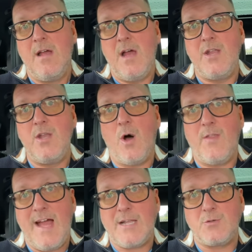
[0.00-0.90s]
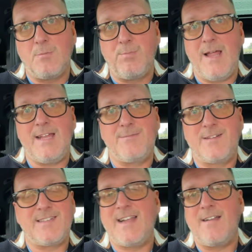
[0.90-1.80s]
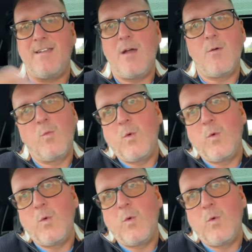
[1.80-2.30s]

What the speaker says: and not the actual place, because I don't know,